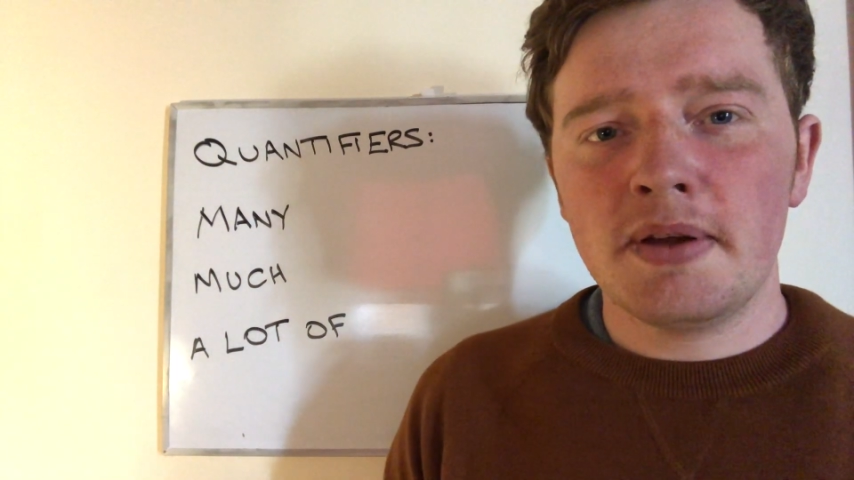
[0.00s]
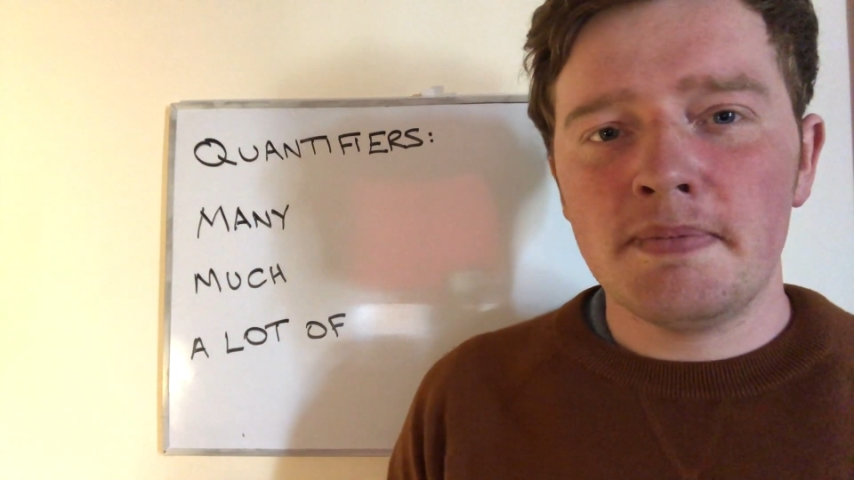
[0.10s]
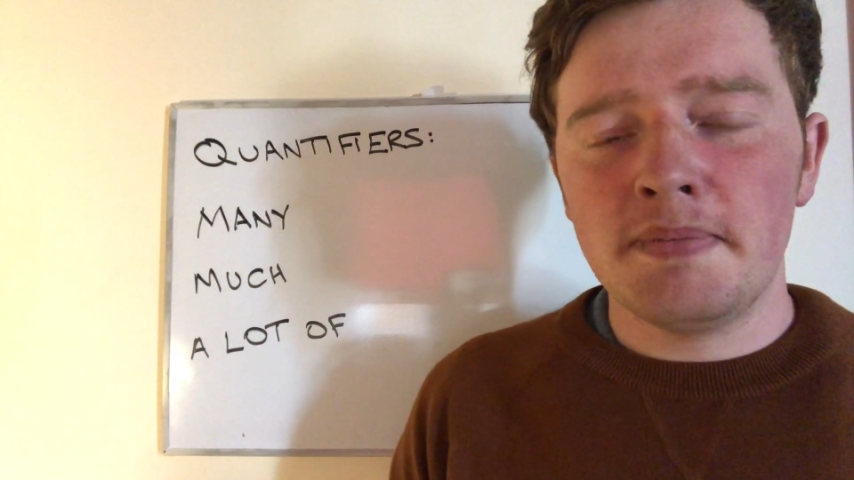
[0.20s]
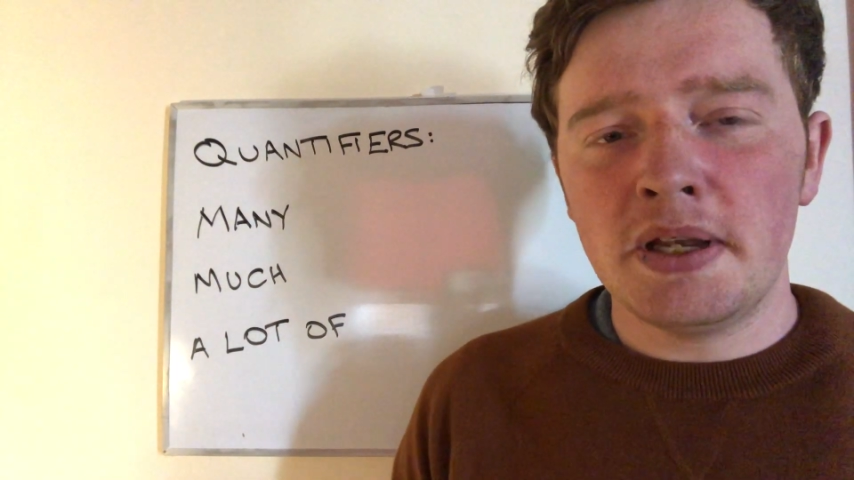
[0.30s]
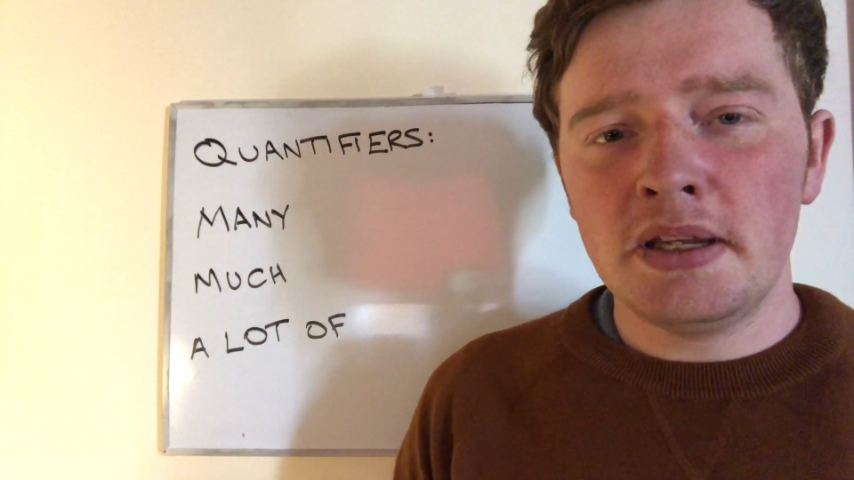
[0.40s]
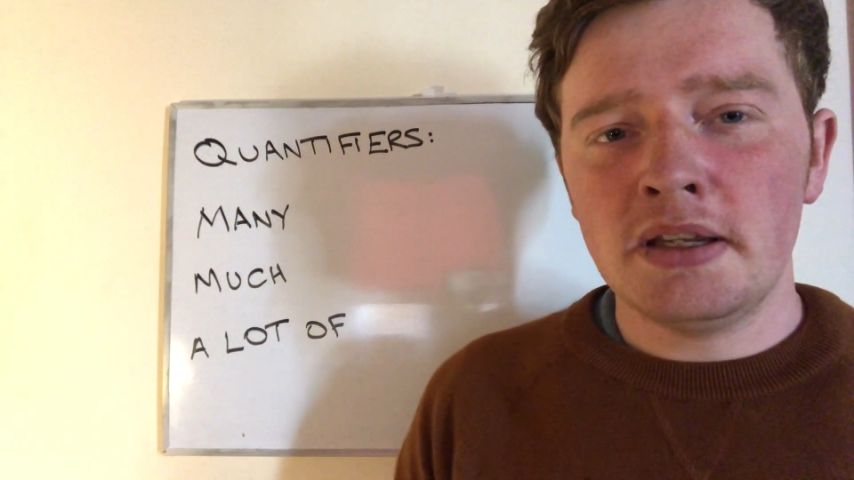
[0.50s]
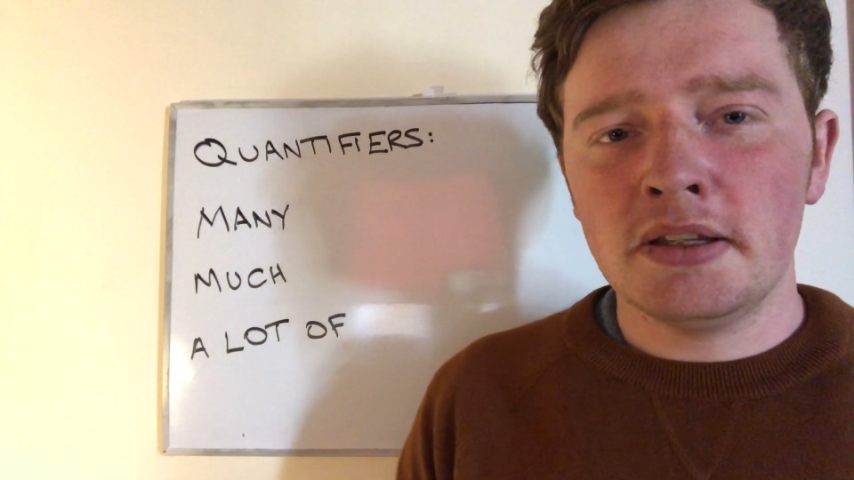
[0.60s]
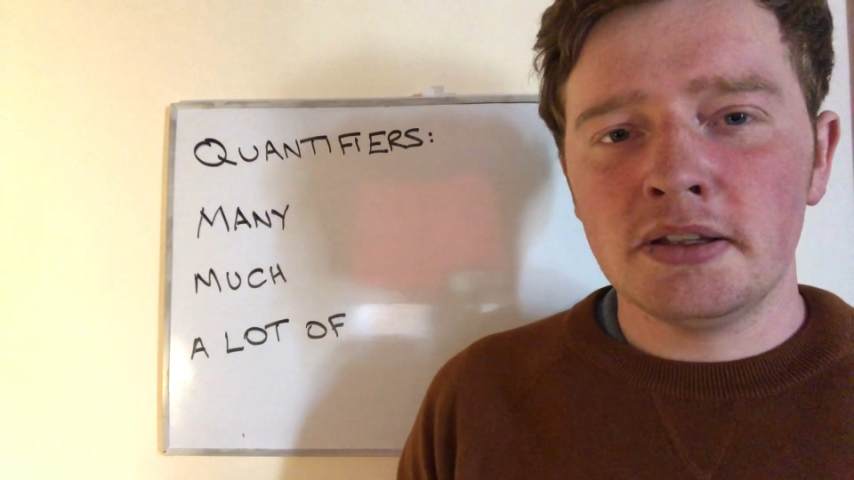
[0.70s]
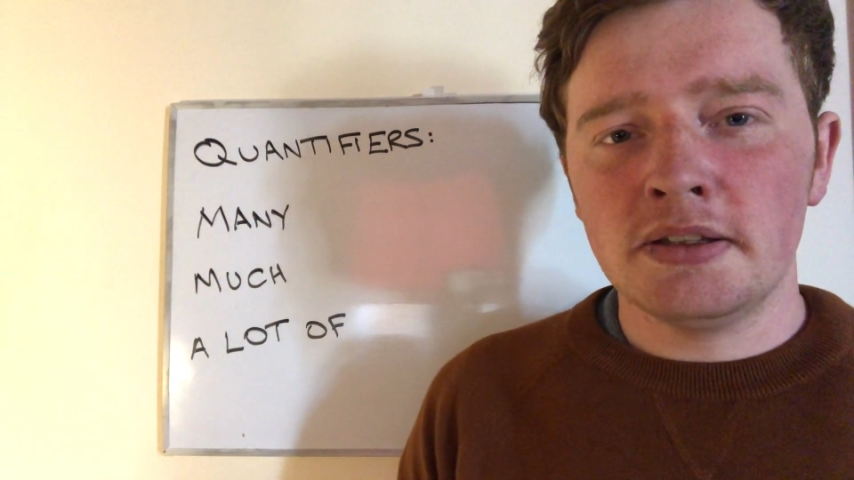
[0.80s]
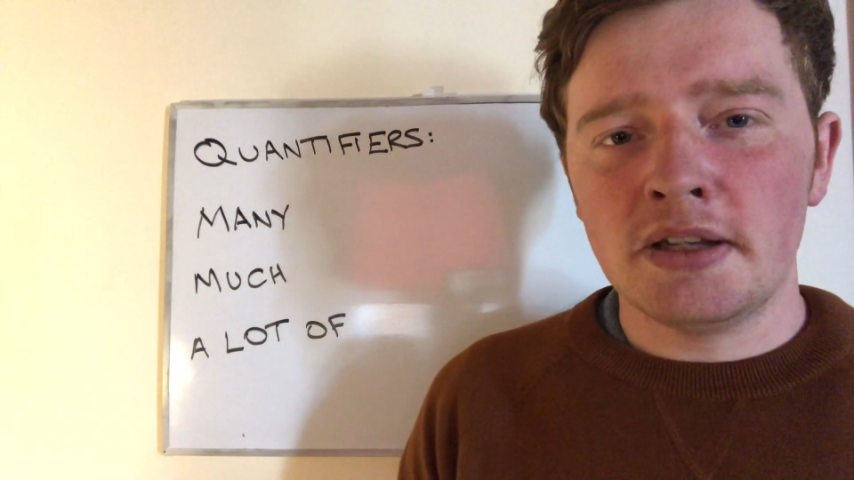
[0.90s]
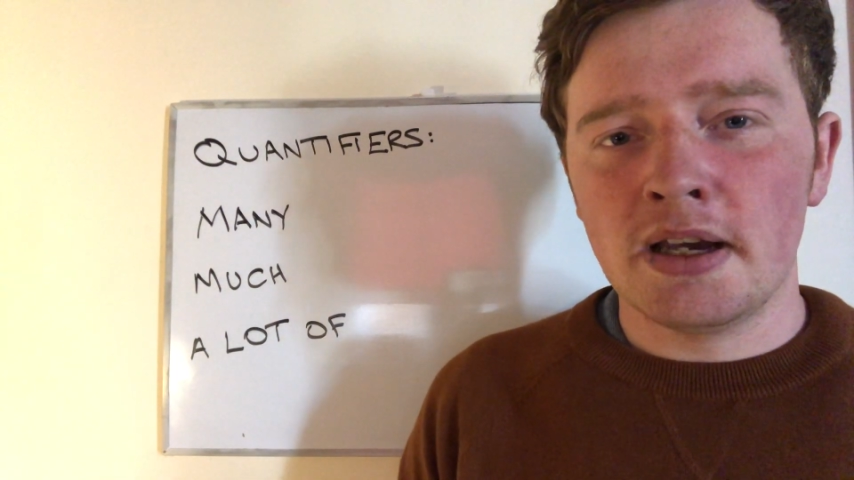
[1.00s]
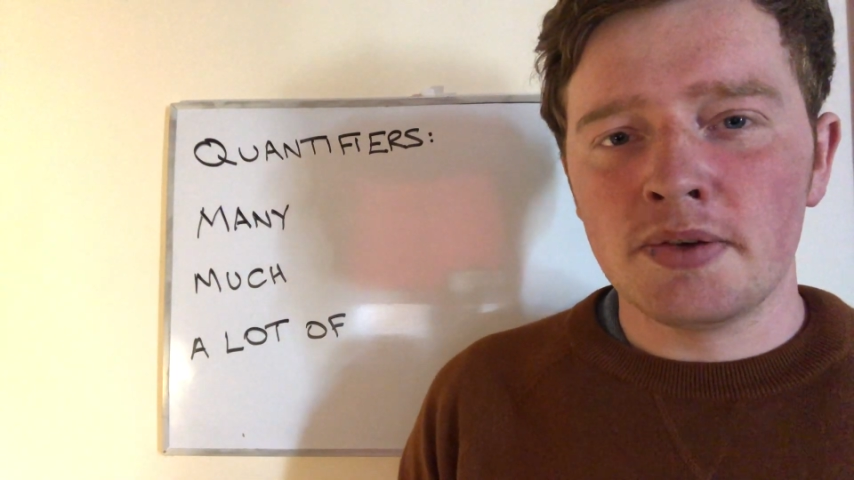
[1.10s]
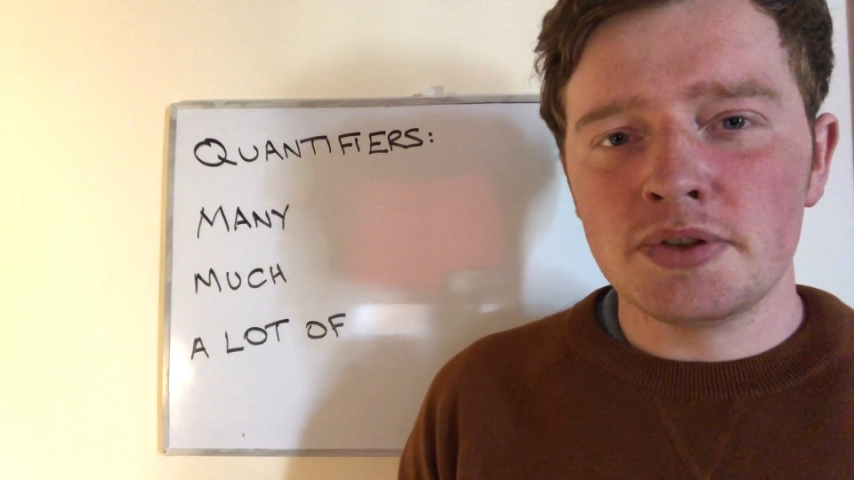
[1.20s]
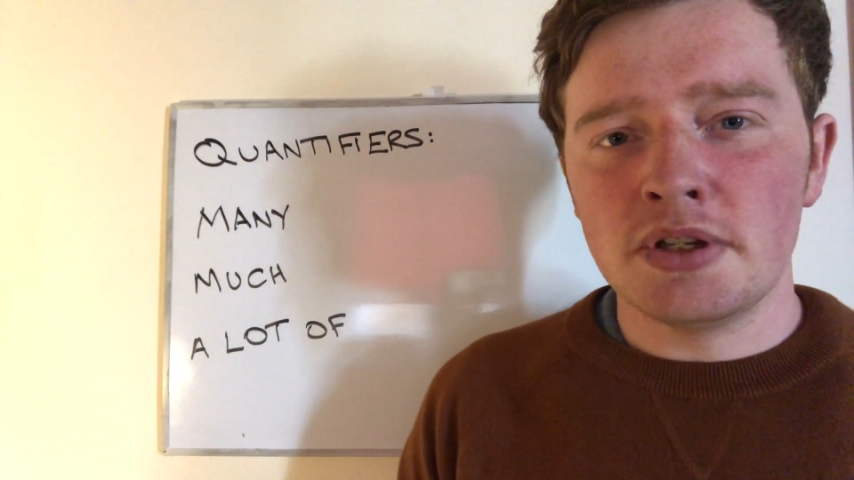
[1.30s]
many nouns